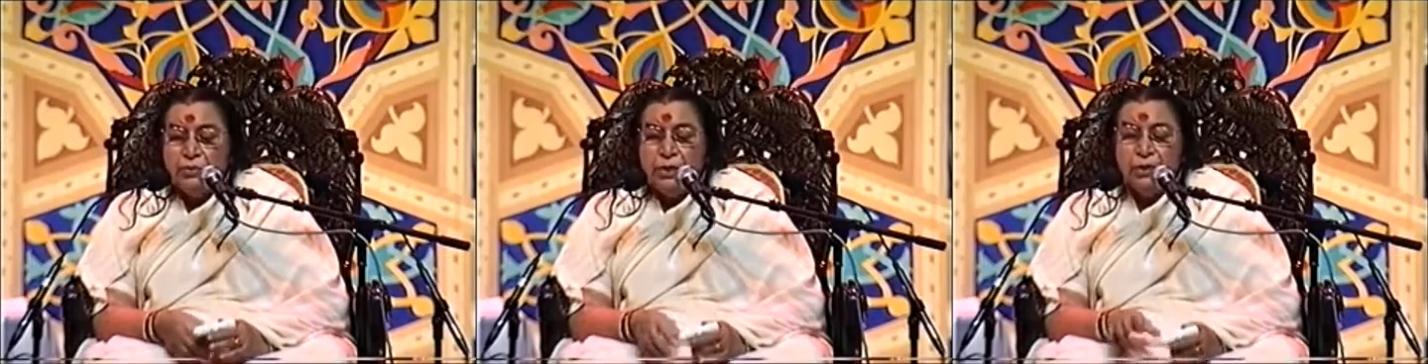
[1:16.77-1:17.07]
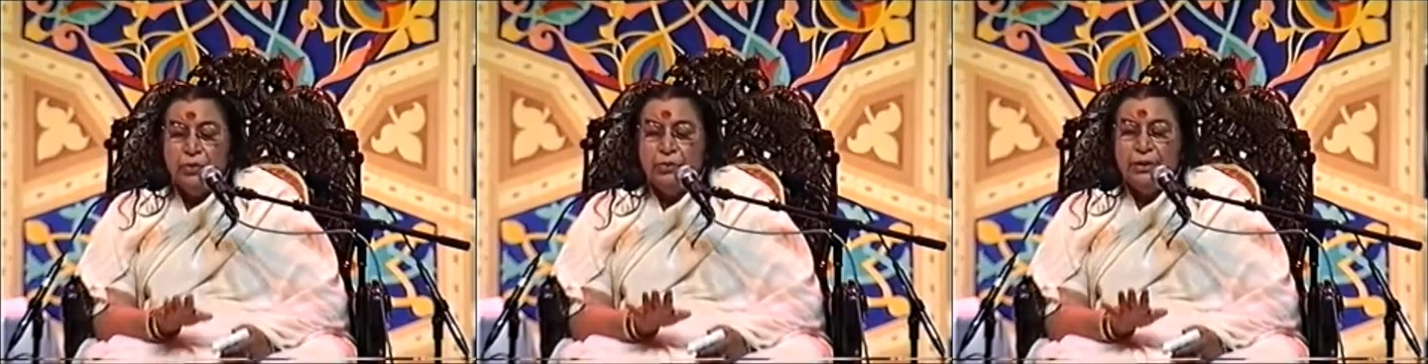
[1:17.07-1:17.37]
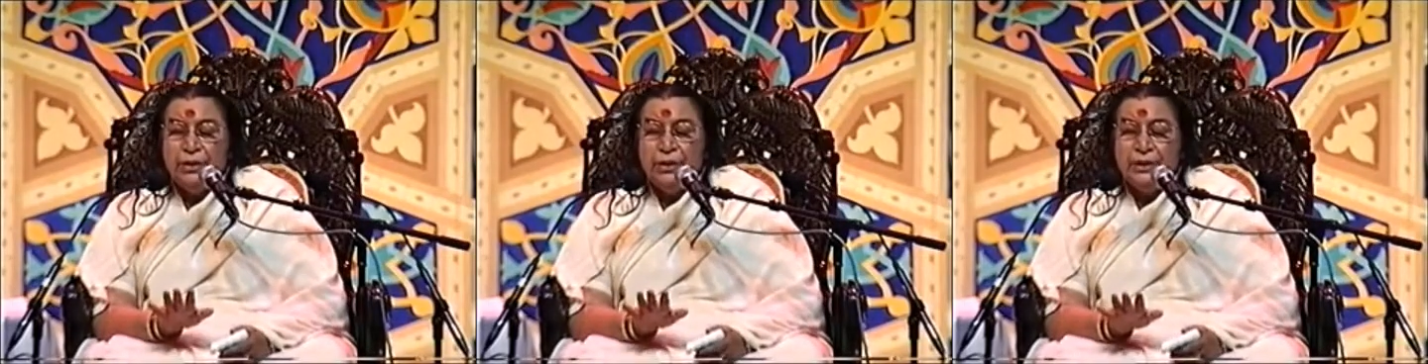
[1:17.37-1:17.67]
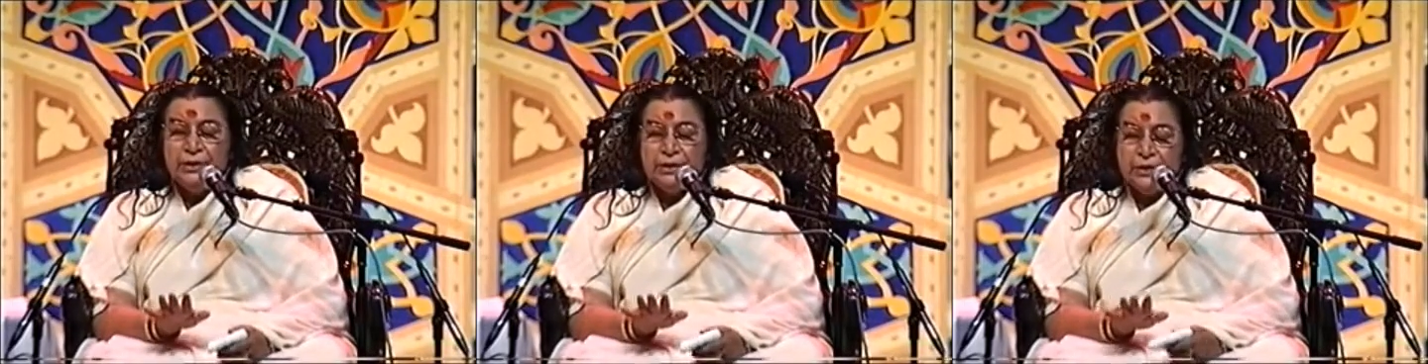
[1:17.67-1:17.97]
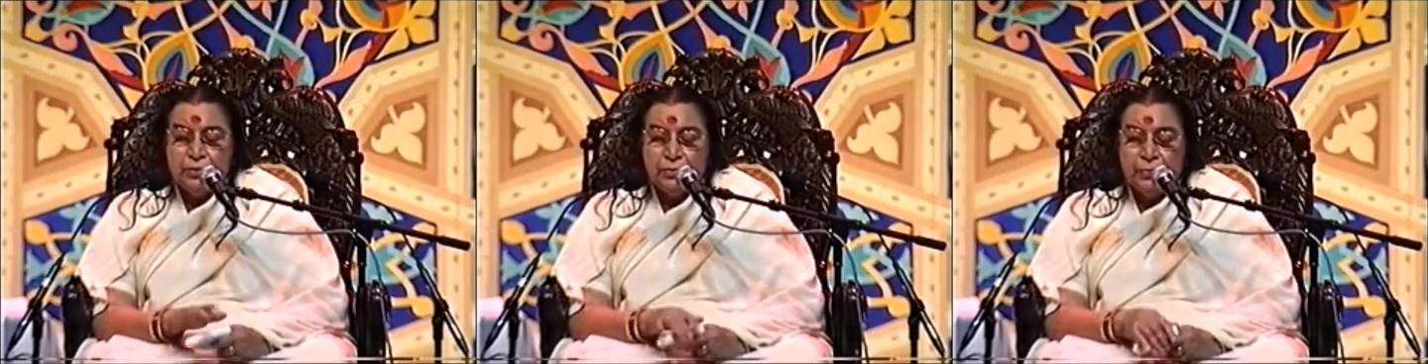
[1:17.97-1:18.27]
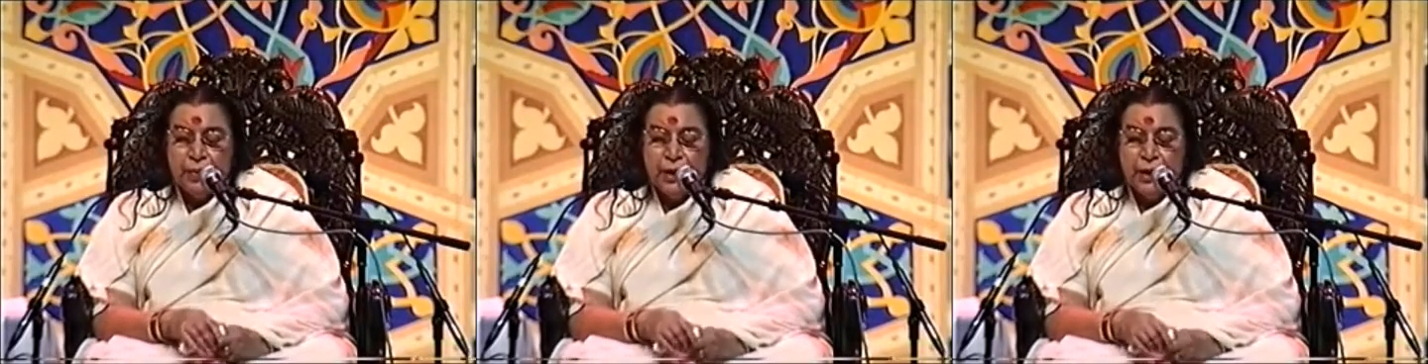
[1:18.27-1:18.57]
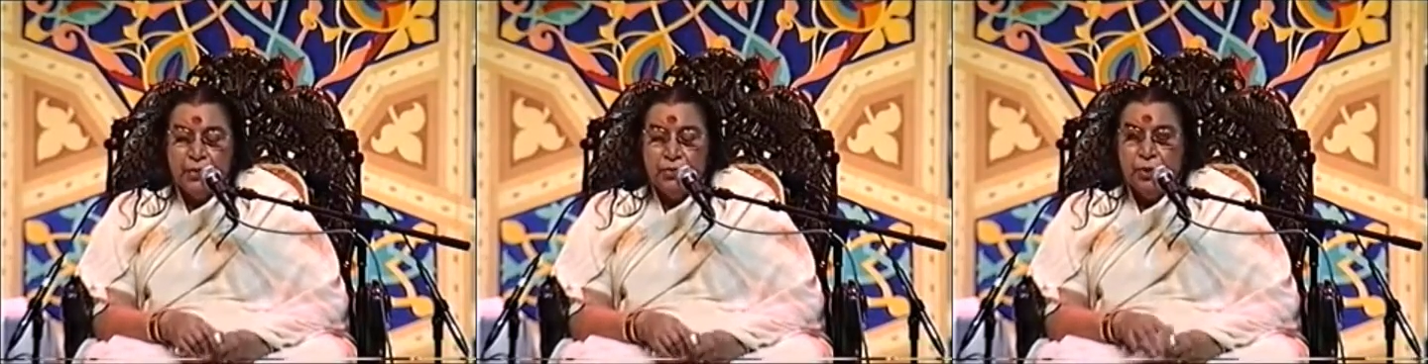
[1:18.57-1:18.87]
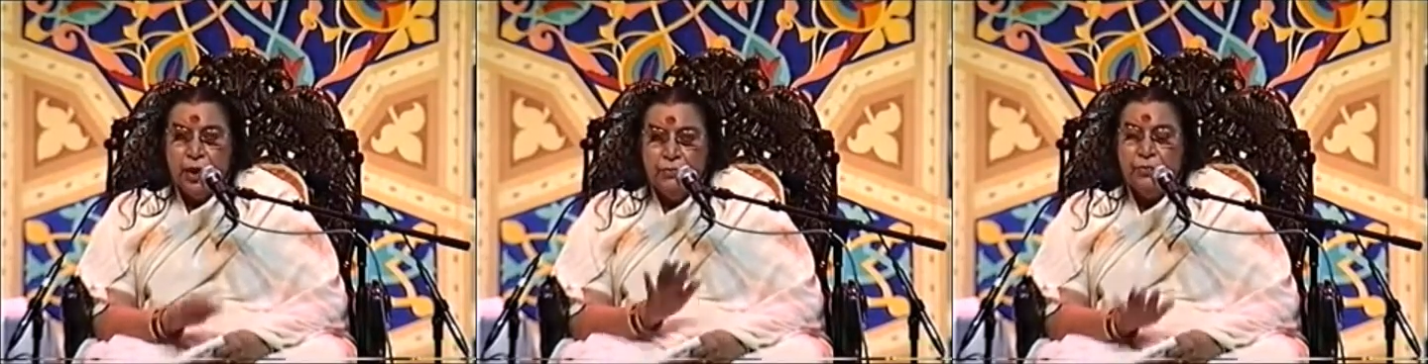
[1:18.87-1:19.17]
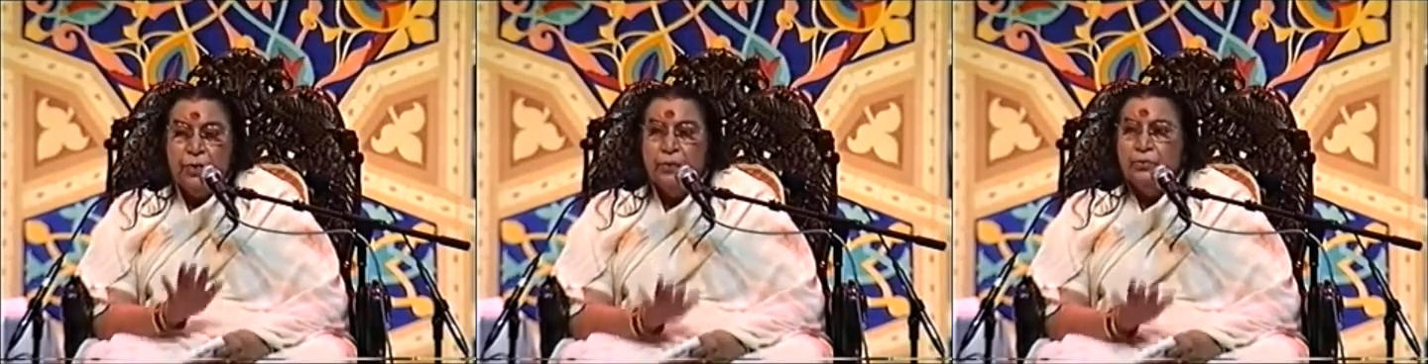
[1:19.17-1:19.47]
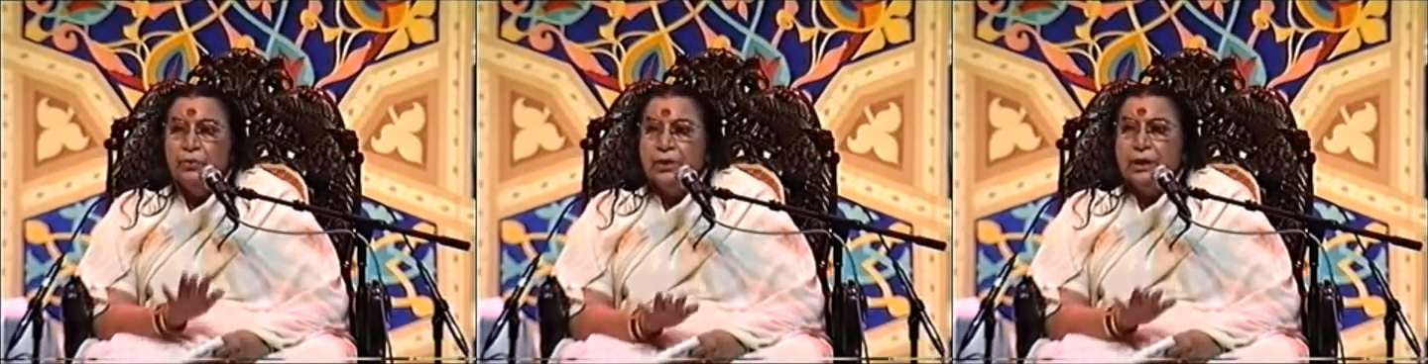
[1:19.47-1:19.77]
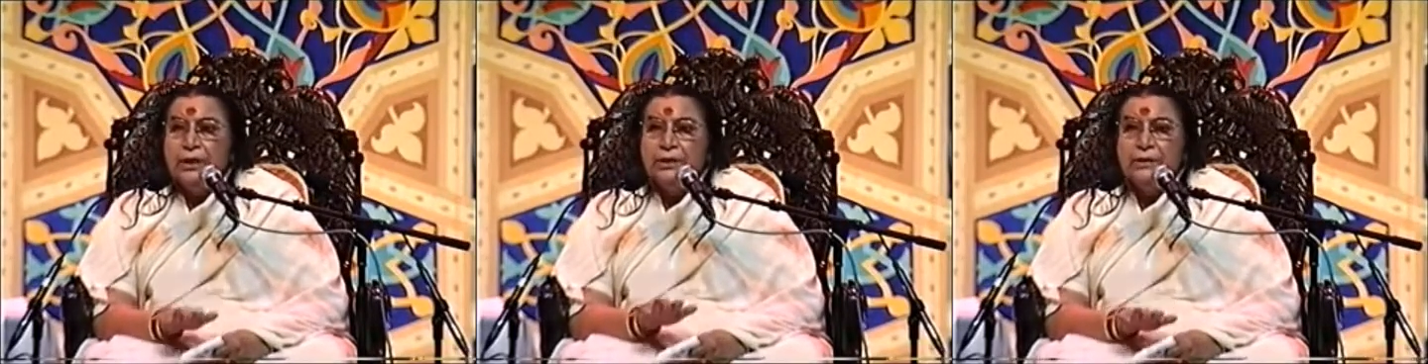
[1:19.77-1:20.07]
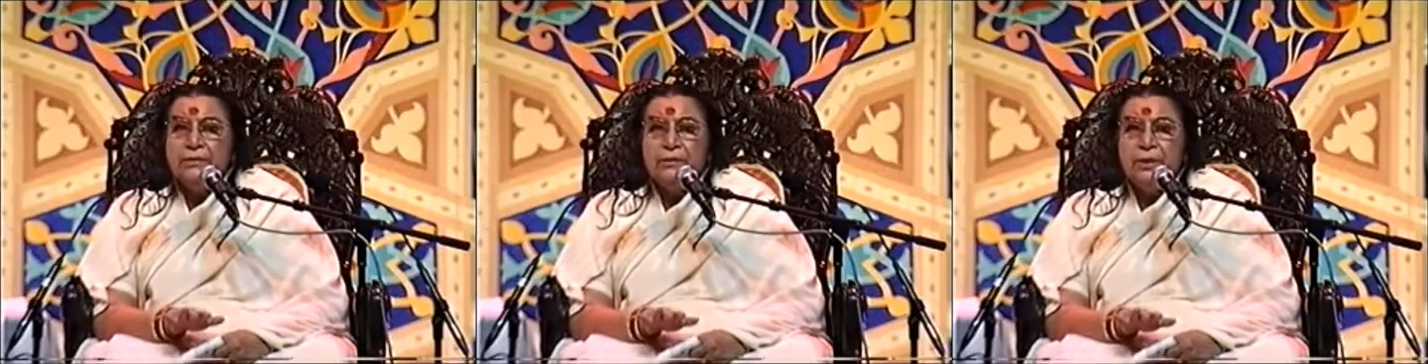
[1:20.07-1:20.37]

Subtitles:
we are doing meditation at home. You have to come to the collective.